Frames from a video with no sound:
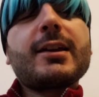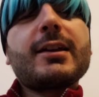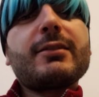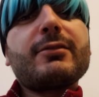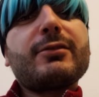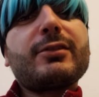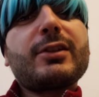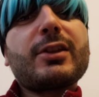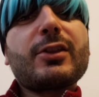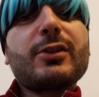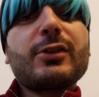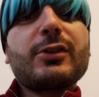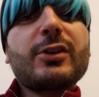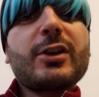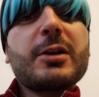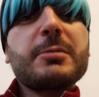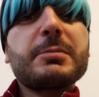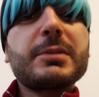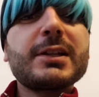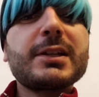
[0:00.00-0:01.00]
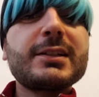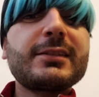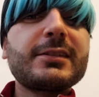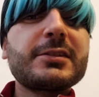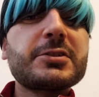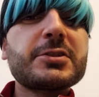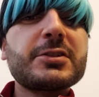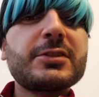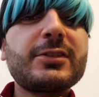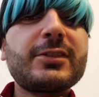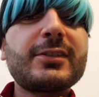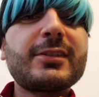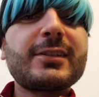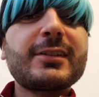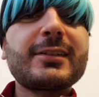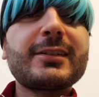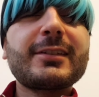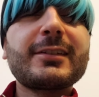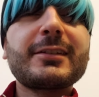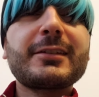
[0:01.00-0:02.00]
have another topic to just
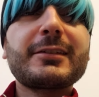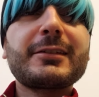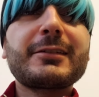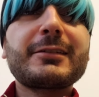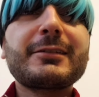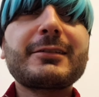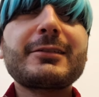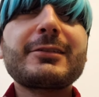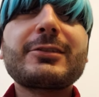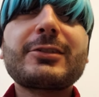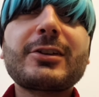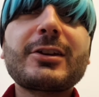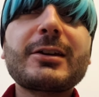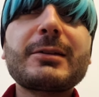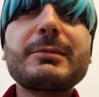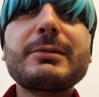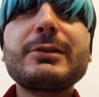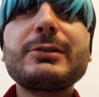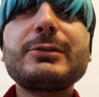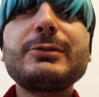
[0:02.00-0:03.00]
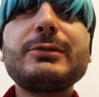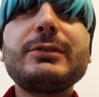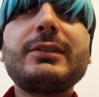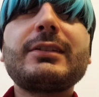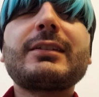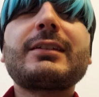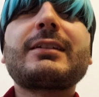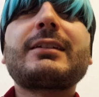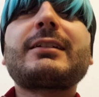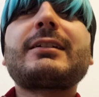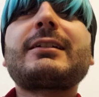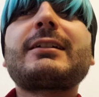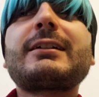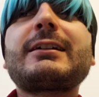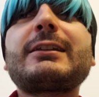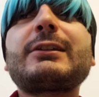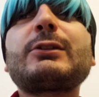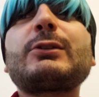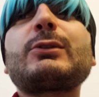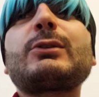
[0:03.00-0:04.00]
talk about.
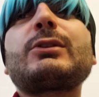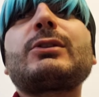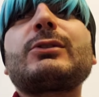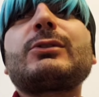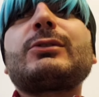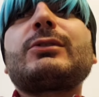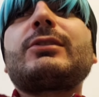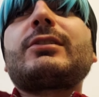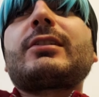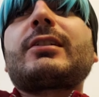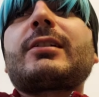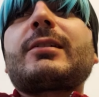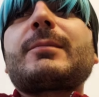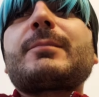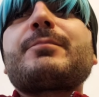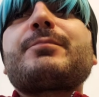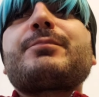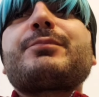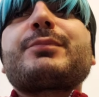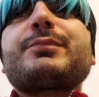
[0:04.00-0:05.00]
I know there's just